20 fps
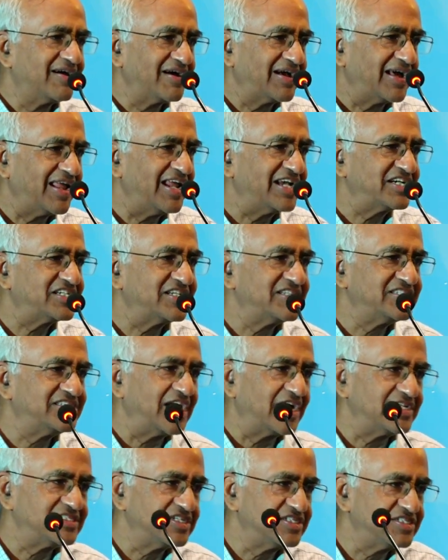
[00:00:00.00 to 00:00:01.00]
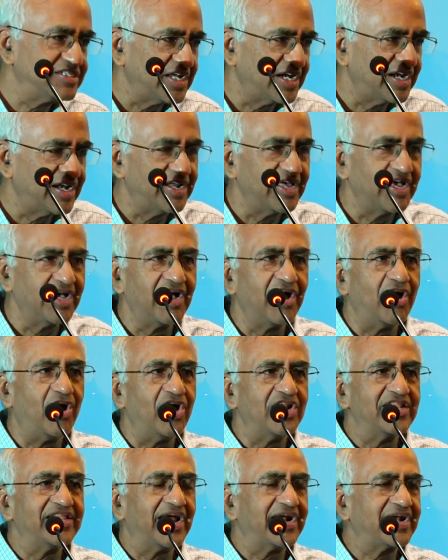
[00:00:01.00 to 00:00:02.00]
collection charges and
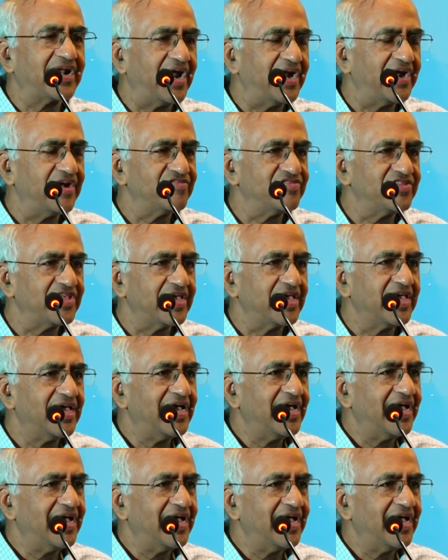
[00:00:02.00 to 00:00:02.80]
all that kind of thing.